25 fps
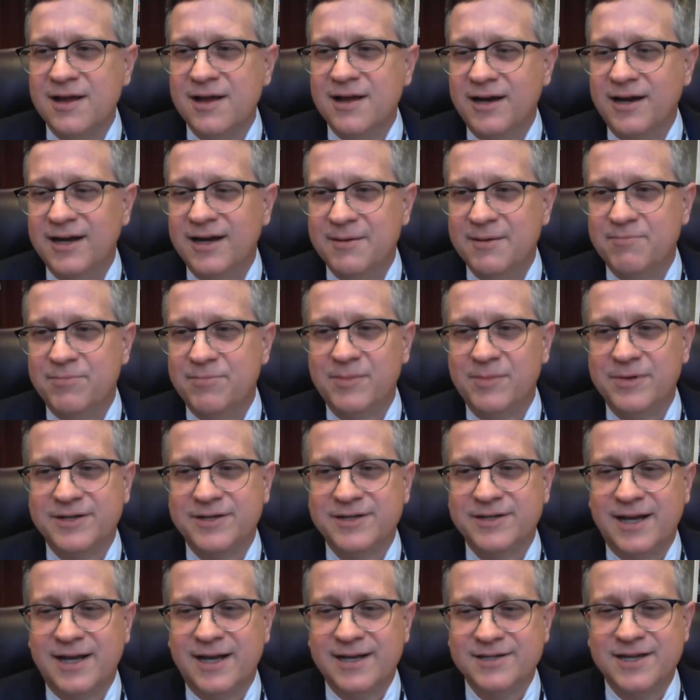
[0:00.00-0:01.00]
uh, and
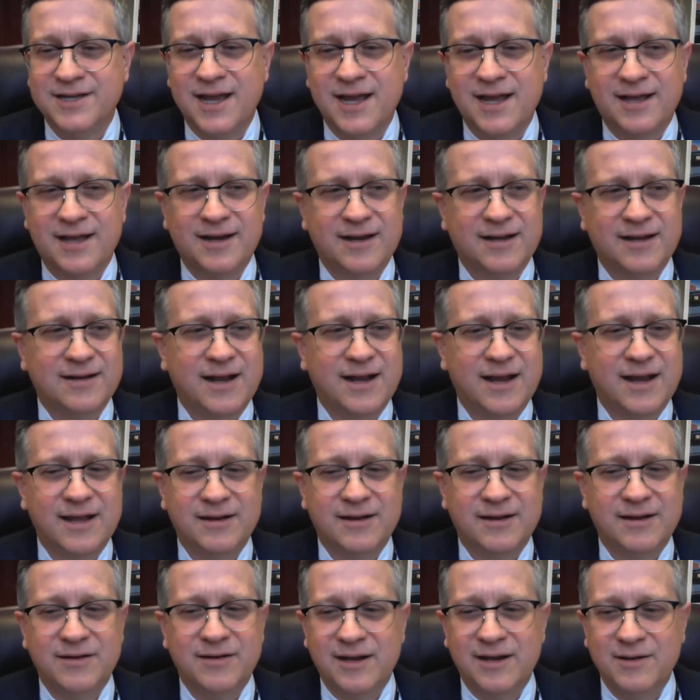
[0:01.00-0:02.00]
publicize that. And,
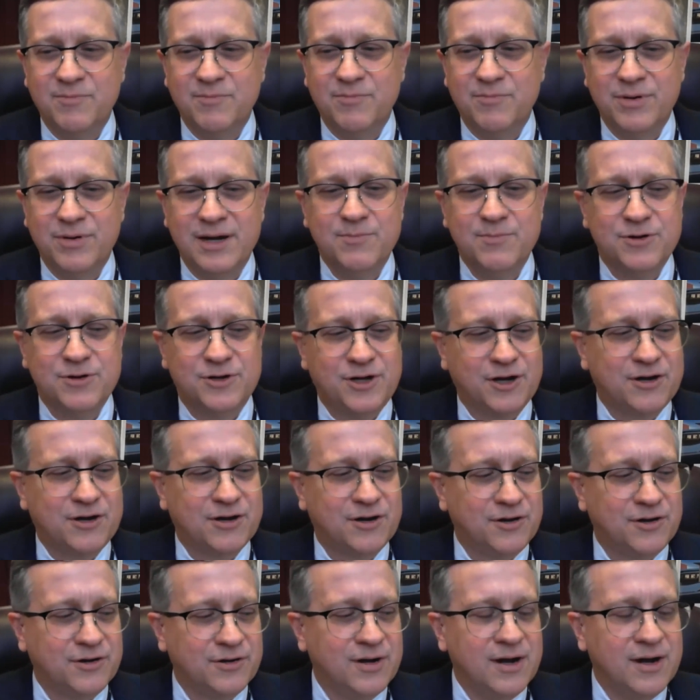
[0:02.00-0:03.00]
and, and in
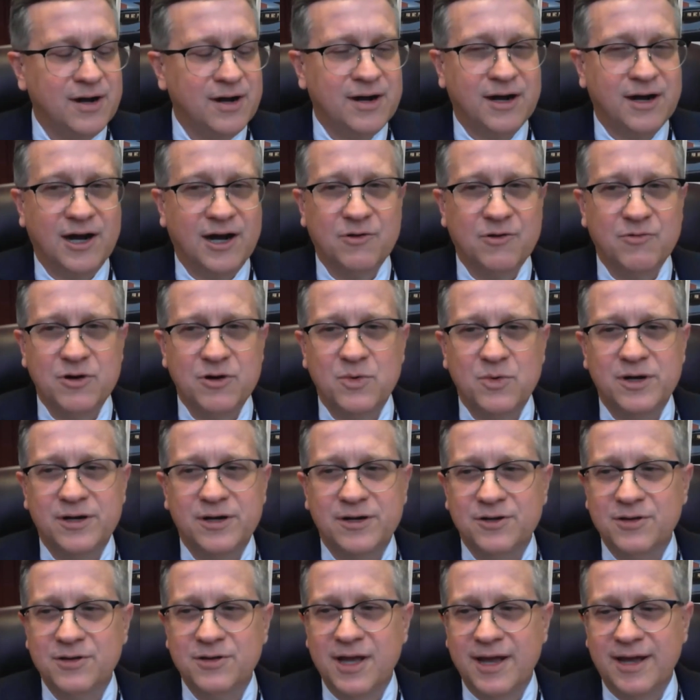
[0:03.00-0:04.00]
particular, uh, we want
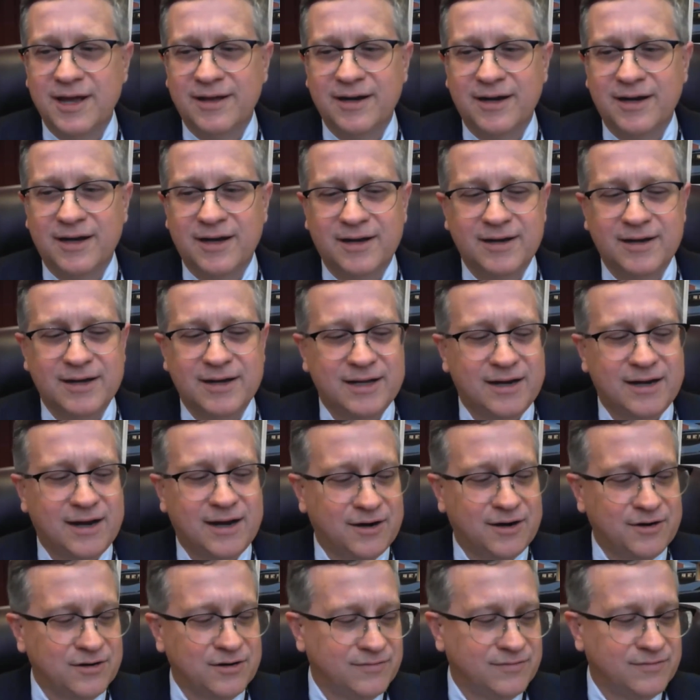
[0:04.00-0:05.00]
to do that uh, in
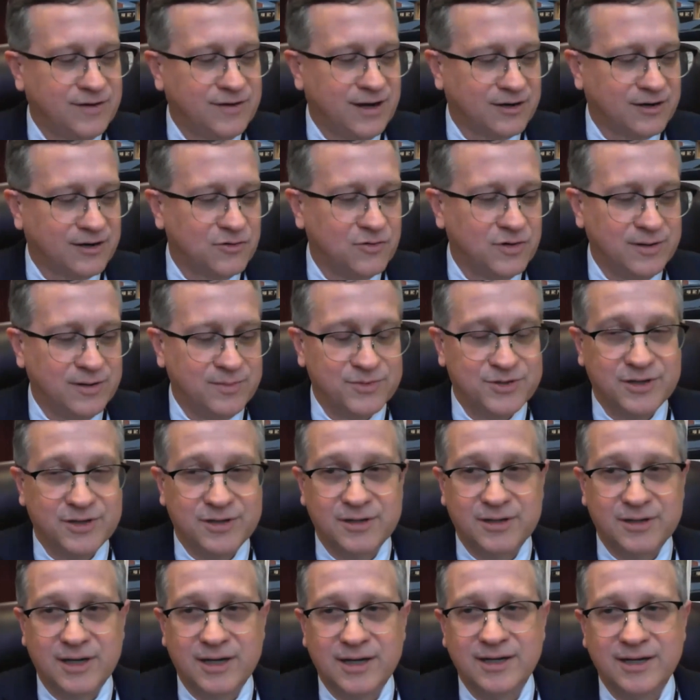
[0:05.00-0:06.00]
honor of Dr.
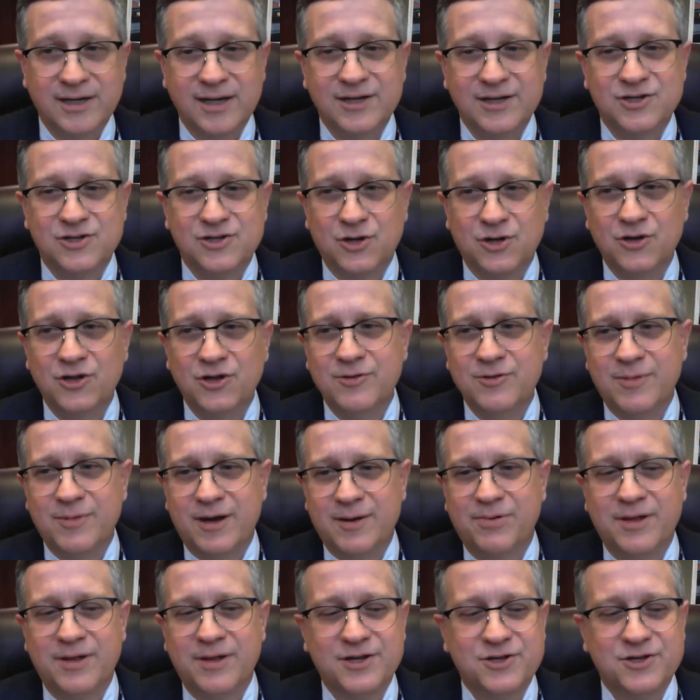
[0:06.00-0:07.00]
Williamson. It, it's truly
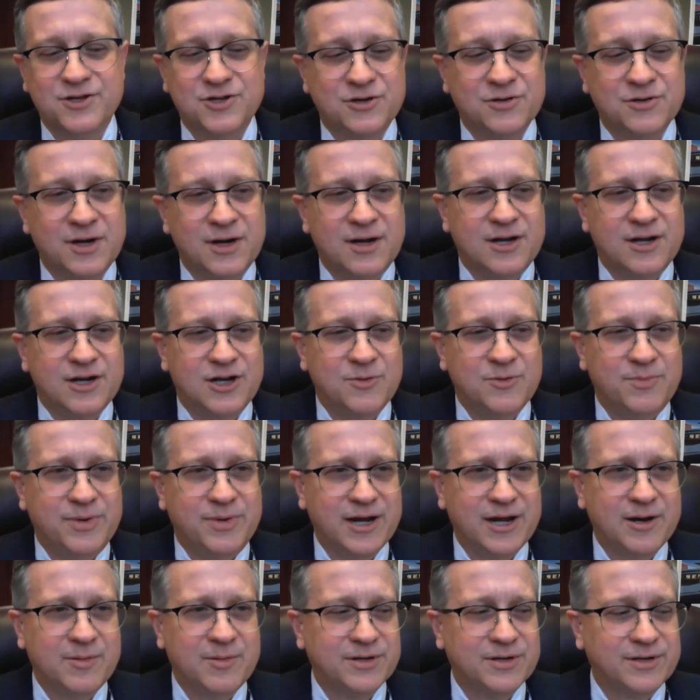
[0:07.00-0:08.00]
my pleasure to
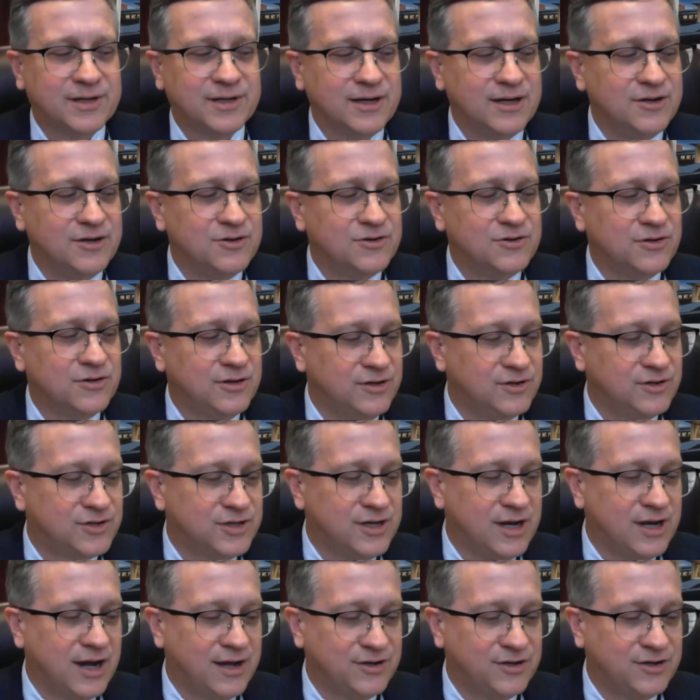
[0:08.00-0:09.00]
be able to introduce
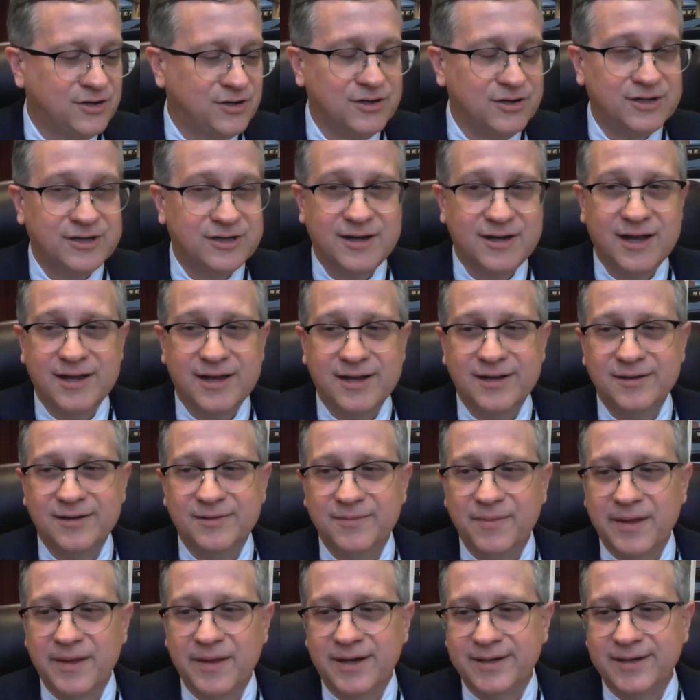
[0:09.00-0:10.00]
Don to you
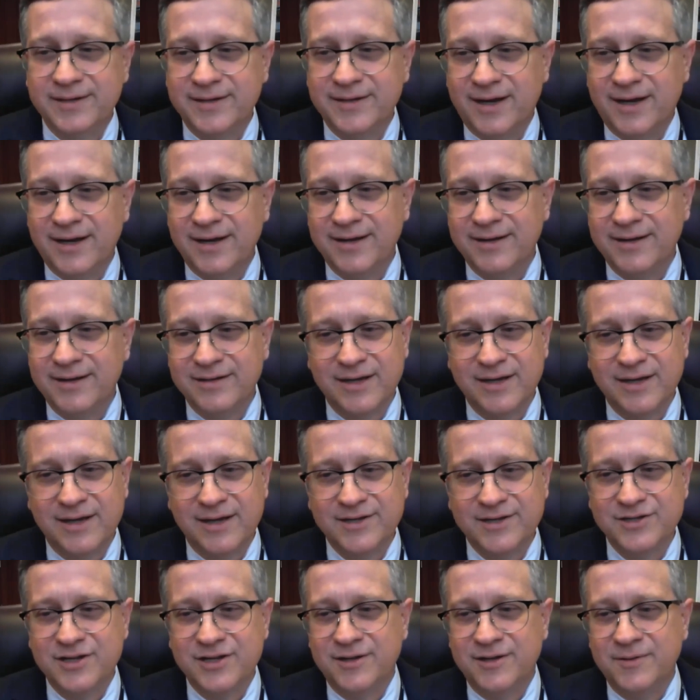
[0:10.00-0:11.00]
today. Uh, Don is,
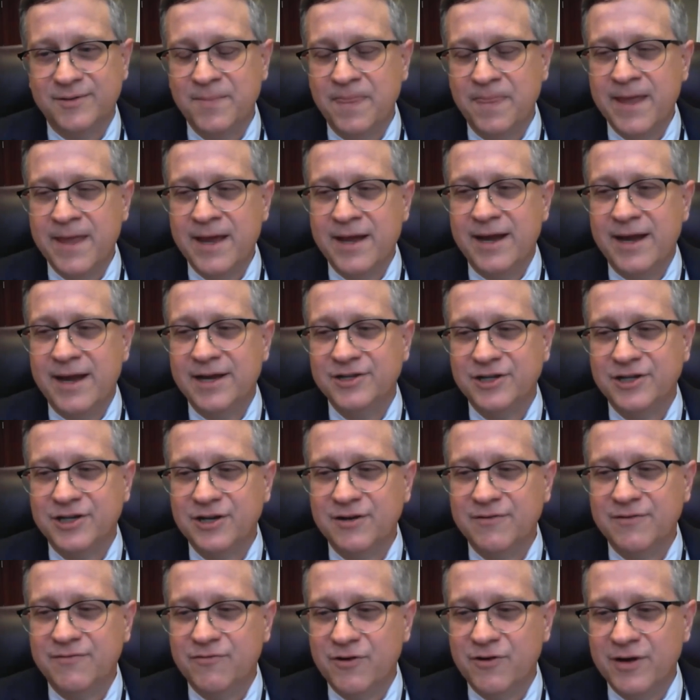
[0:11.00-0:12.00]
is, a is a
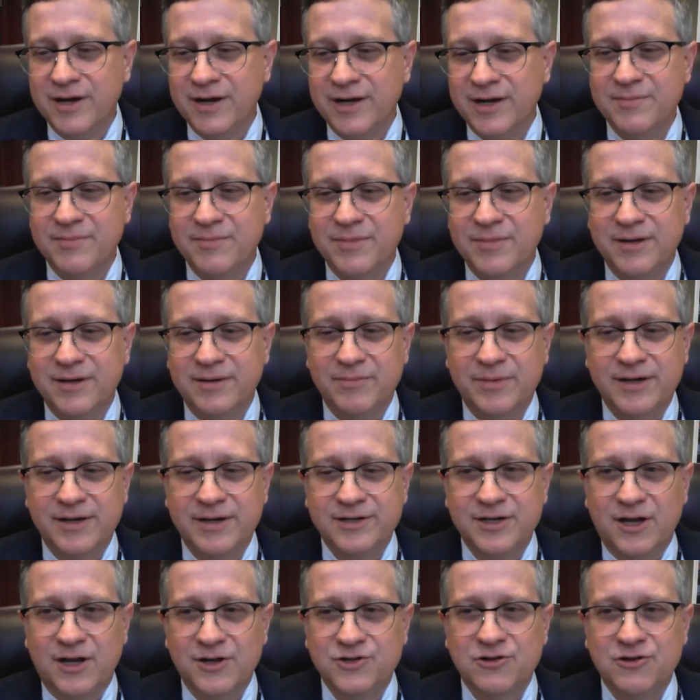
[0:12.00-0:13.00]
good friend, but but
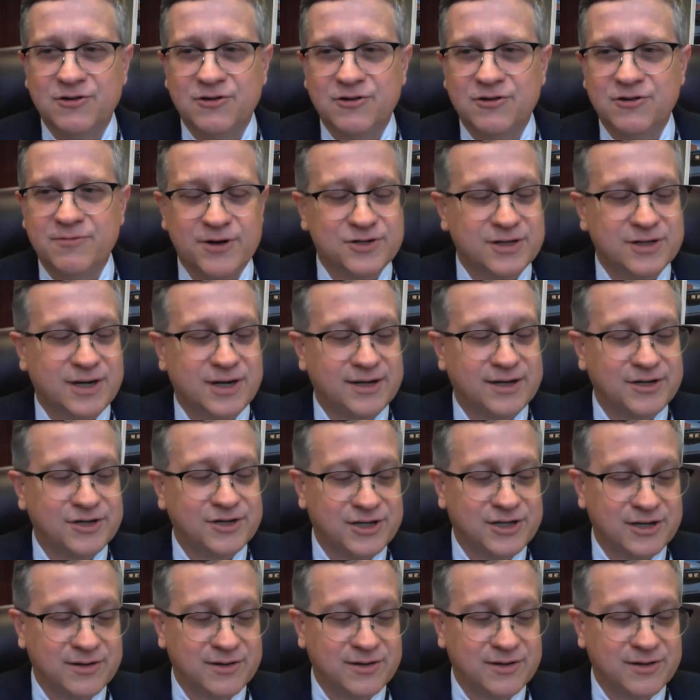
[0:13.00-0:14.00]
is also a person I
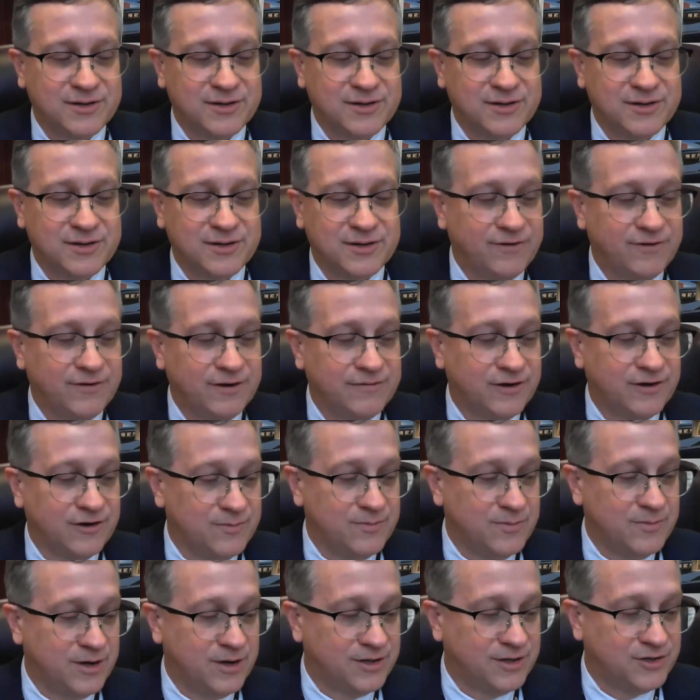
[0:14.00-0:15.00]
just admire very,
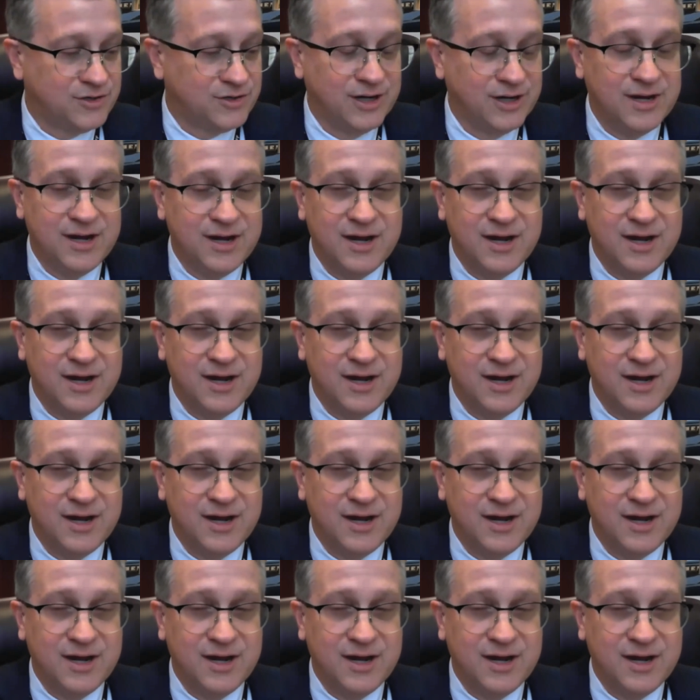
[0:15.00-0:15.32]
very much.